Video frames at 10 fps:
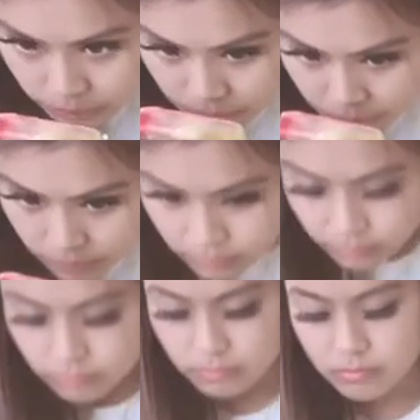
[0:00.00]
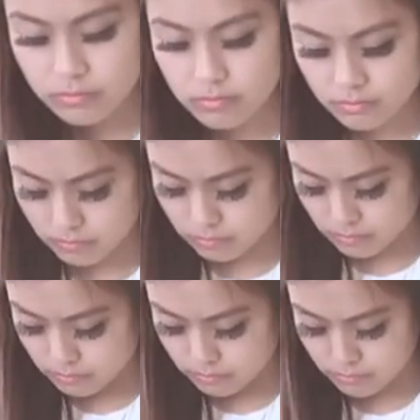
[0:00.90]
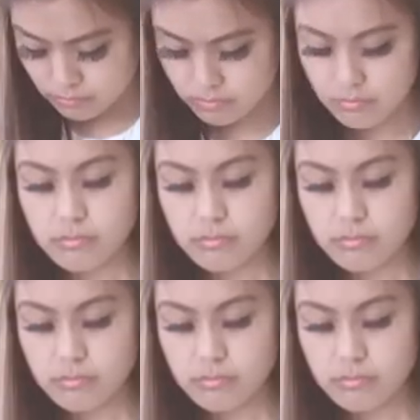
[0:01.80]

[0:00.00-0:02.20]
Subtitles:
[no speech]